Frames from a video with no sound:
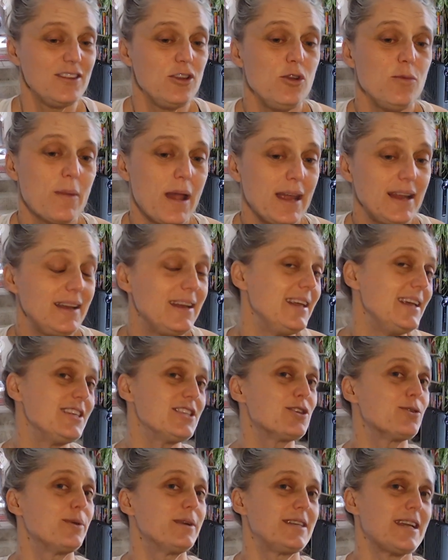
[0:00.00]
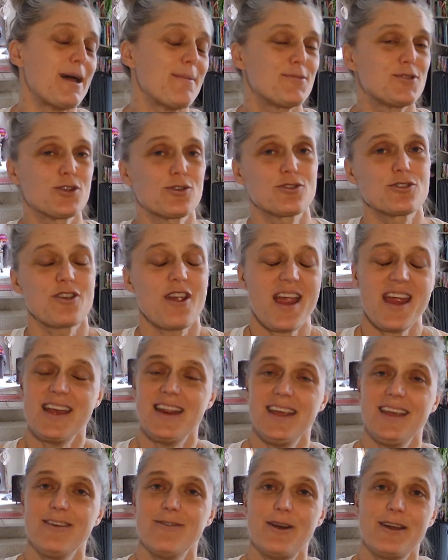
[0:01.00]
You may need to adapt your
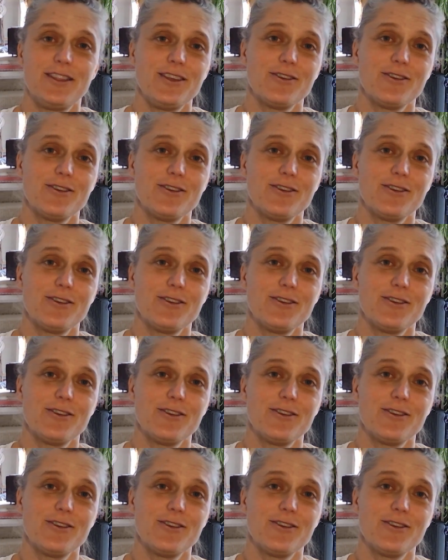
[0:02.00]
training,